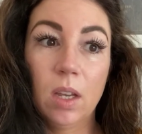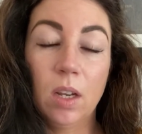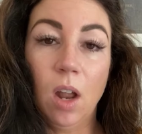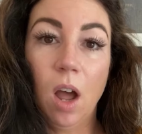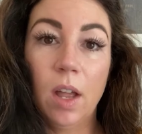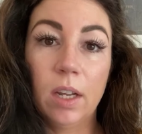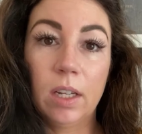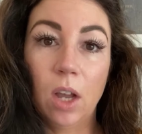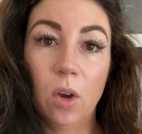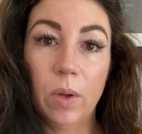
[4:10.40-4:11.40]

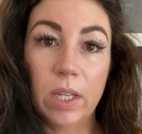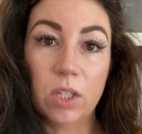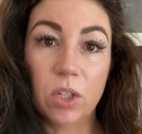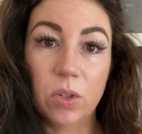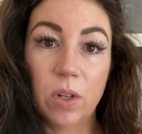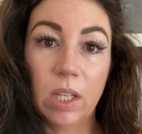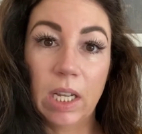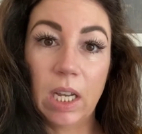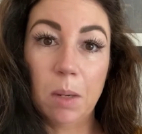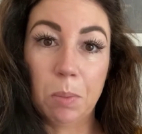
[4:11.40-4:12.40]
not go into
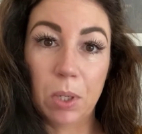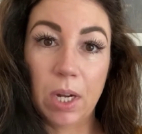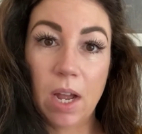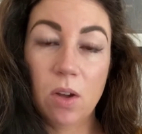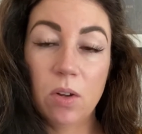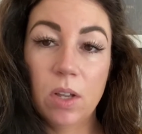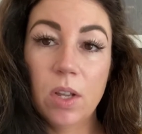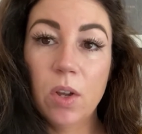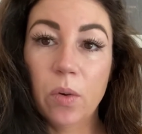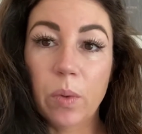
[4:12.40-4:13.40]
cleaning burnout,
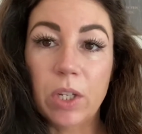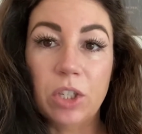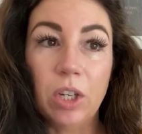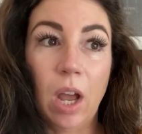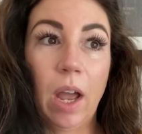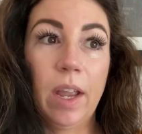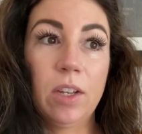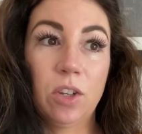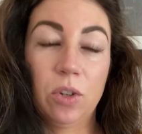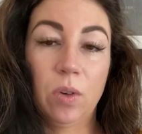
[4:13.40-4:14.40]
which I
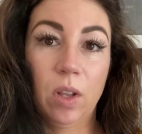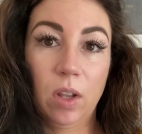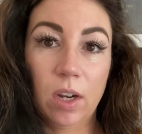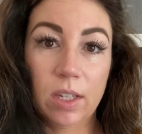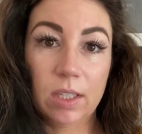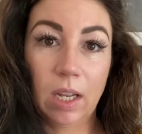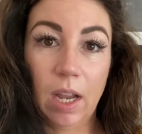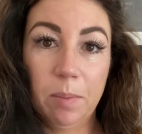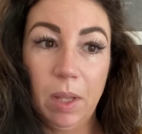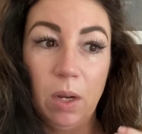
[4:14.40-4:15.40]
do a lot of the
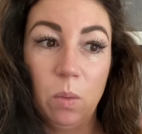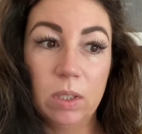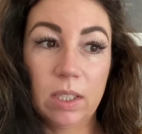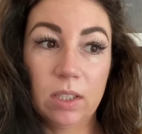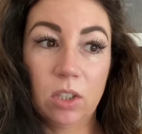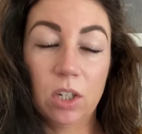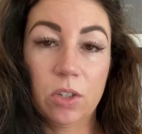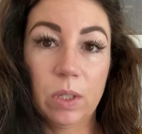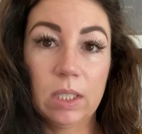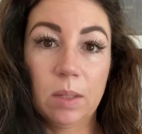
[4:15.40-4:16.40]
time. Like, once I start
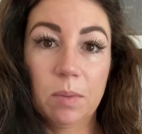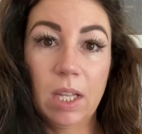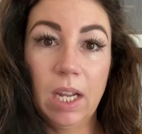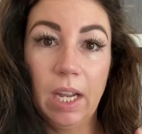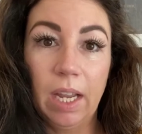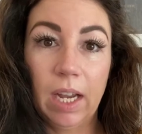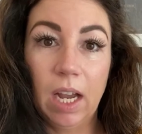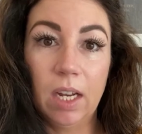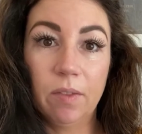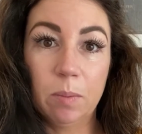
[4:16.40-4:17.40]
doing something, I get
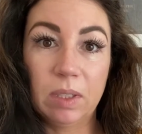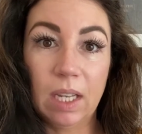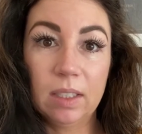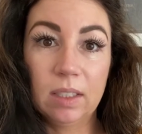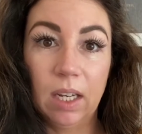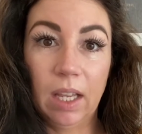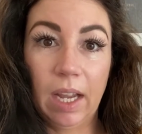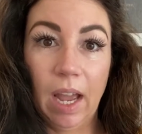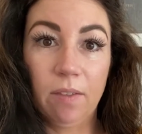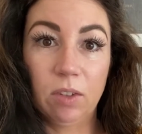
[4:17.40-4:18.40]
kind of obsessed and I
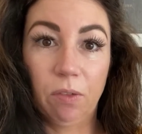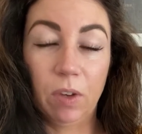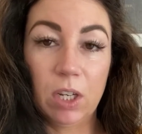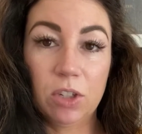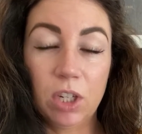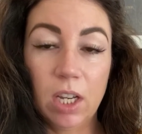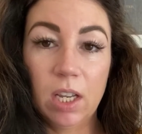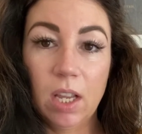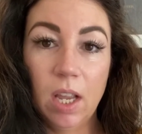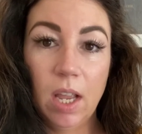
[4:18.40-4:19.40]
like have to finish it.